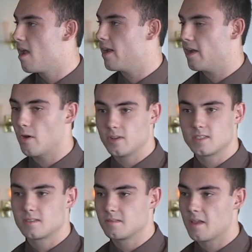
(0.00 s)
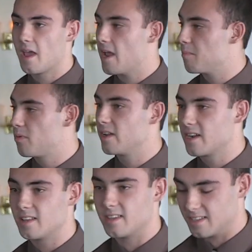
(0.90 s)
And I noticed, hey, I'm pretty
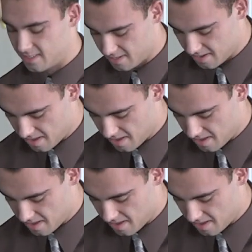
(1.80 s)
good at this.